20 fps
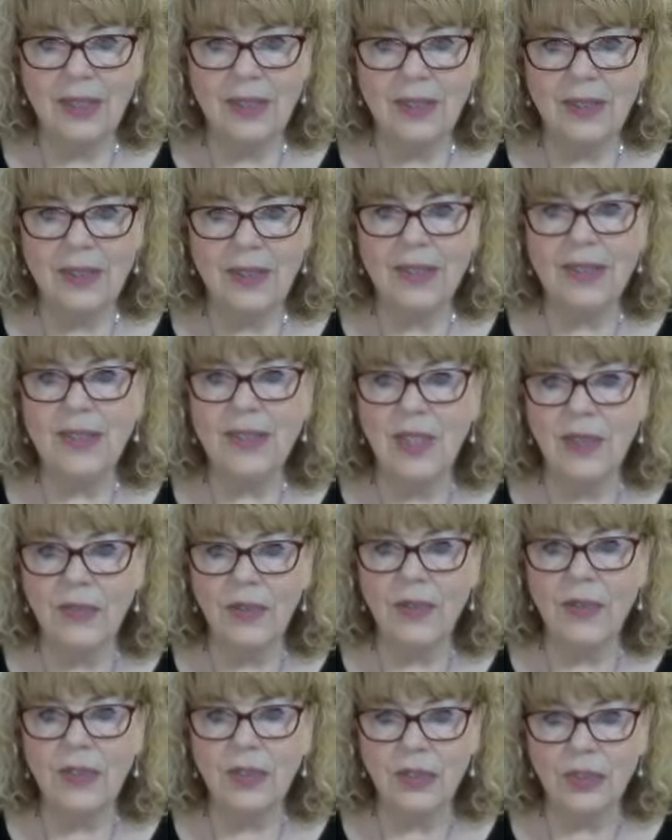Discover
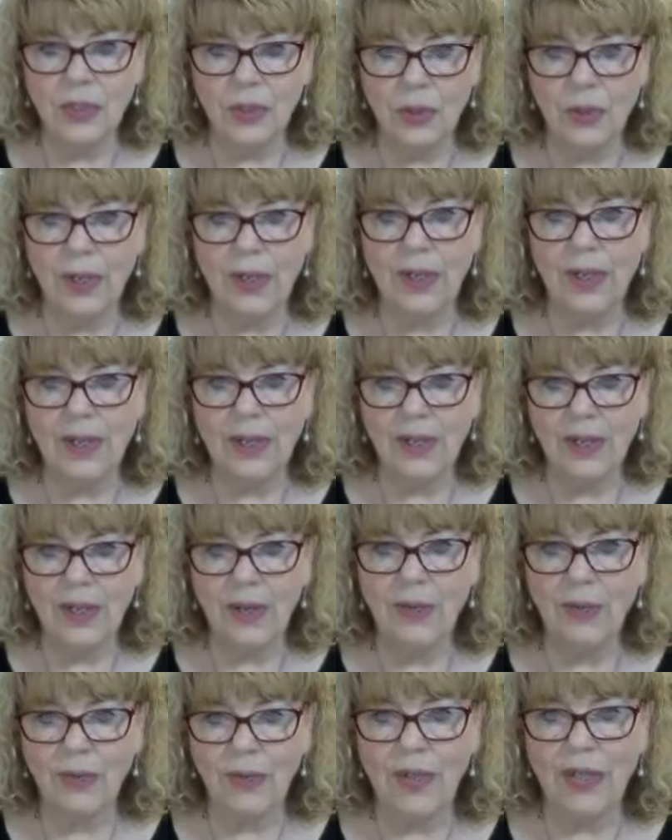the joy
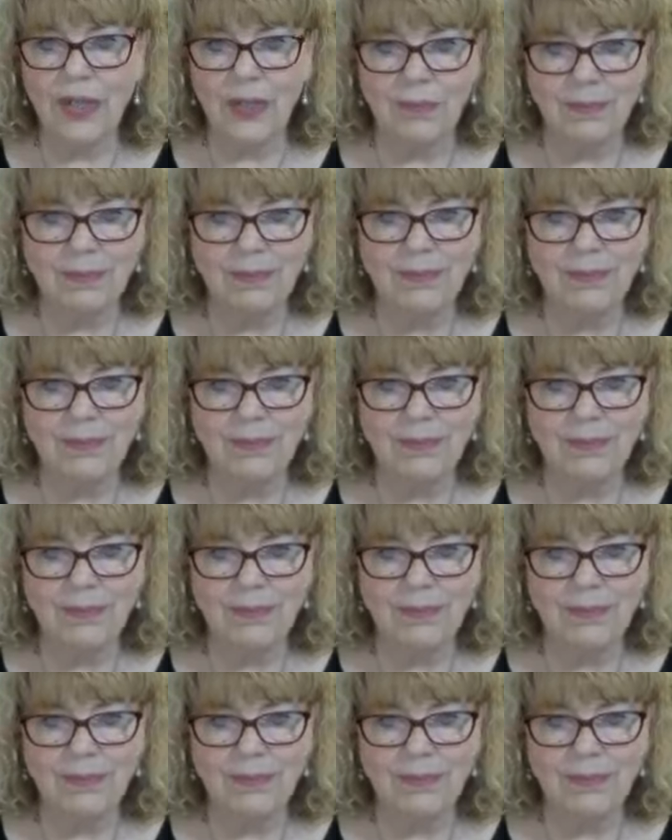of freedom.